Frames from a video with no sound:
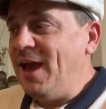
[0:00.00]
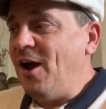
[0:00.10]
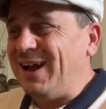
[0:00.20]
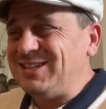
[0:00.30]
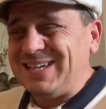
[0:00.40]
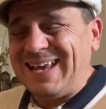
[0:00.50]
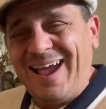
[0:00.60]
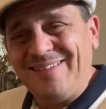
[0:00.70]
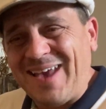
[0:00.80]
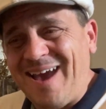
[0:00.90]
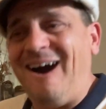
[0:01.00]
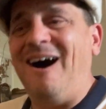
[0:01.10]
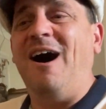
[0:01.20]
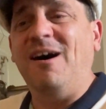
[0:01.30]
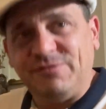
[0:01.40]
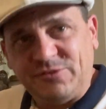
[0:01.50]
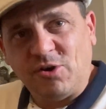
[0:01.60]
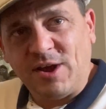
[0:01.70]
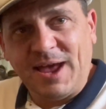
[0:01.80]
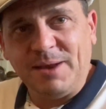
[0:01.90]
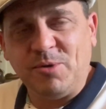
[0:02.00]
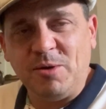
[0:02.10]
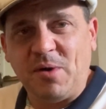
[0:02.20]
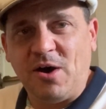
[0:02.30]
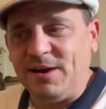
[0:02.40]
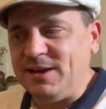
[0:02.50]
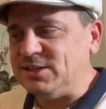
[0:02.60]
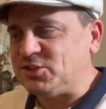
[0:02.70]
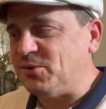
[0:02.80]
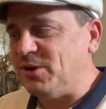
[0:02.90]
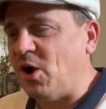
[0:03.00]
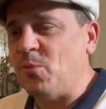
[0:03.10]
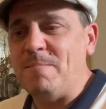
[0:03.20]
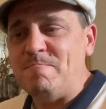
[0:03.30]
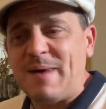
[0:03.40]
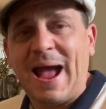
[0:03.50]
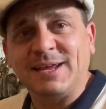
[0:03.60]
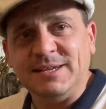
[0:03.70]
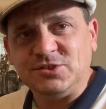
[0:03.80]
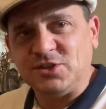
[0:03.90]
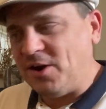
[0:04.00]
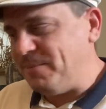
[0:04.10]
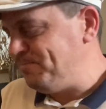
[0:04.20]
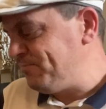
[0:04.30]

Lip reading: I actually had that after I had my Pioneer, so I went back in time.